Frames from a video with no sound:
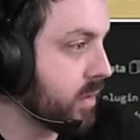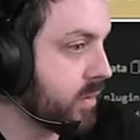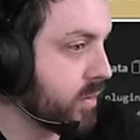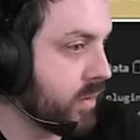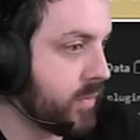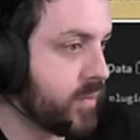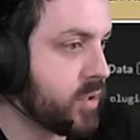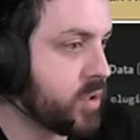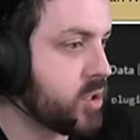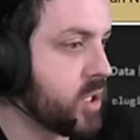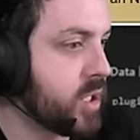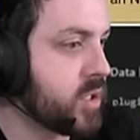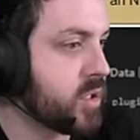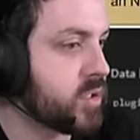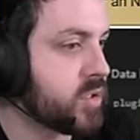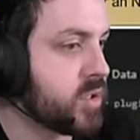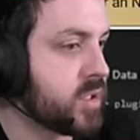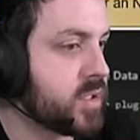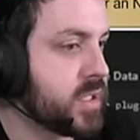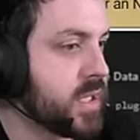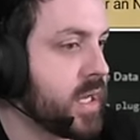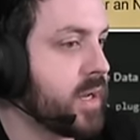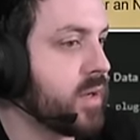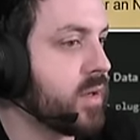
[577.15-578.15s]
If you change it to
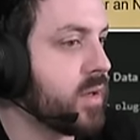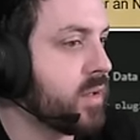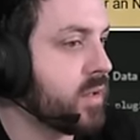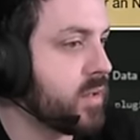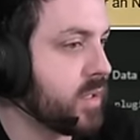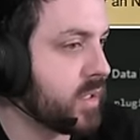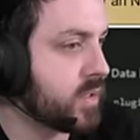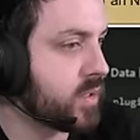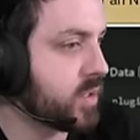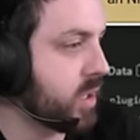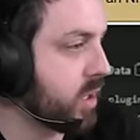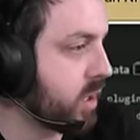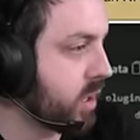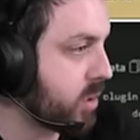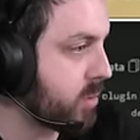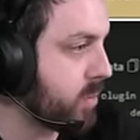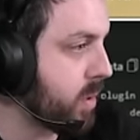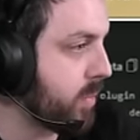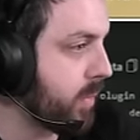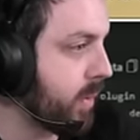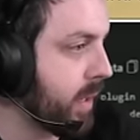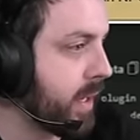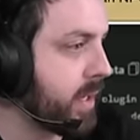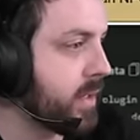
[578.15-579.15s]
10, it's going to come
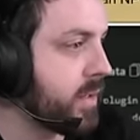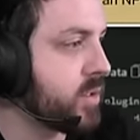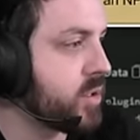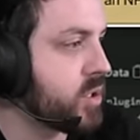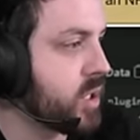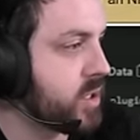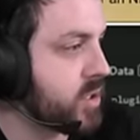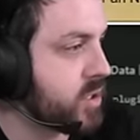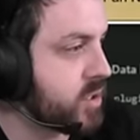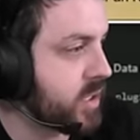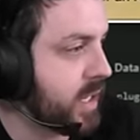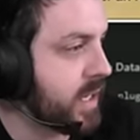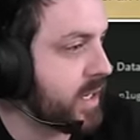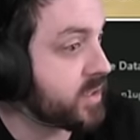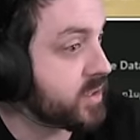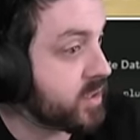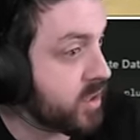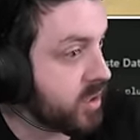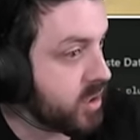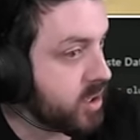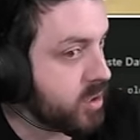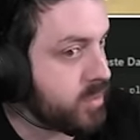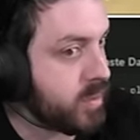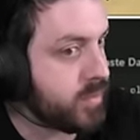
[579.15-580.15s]
up late. Change it to 8, it's
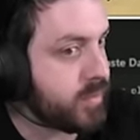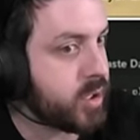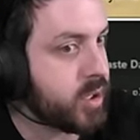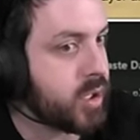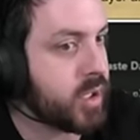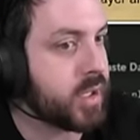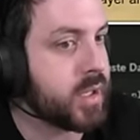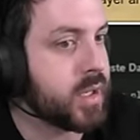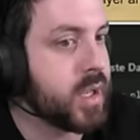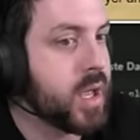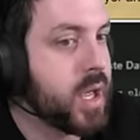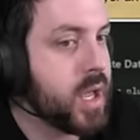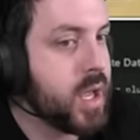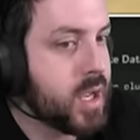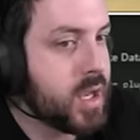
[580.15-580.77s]
going to come up early.